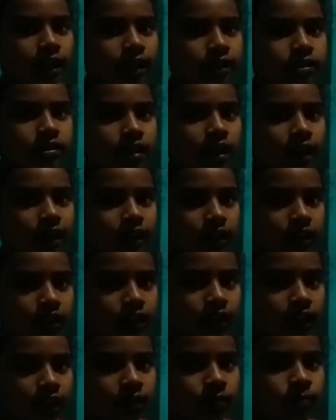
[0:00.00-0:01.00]
as iron
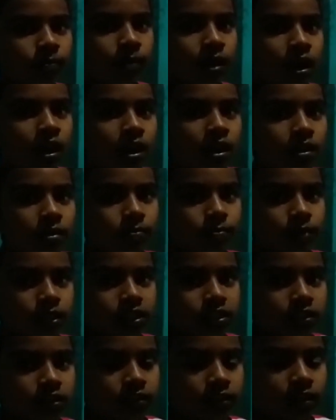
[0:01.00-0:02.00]
and
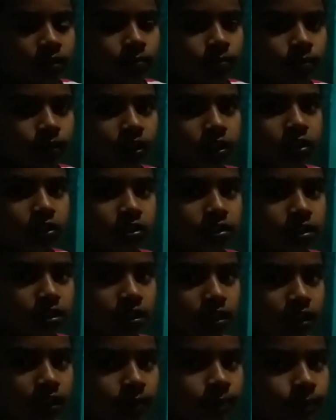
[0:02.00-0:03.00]

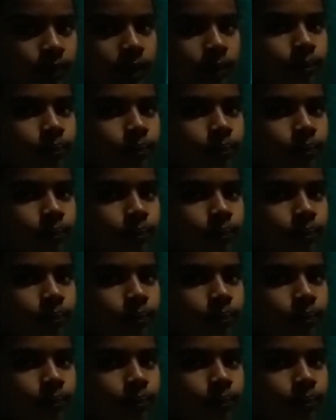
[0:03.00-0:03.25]
magnesium.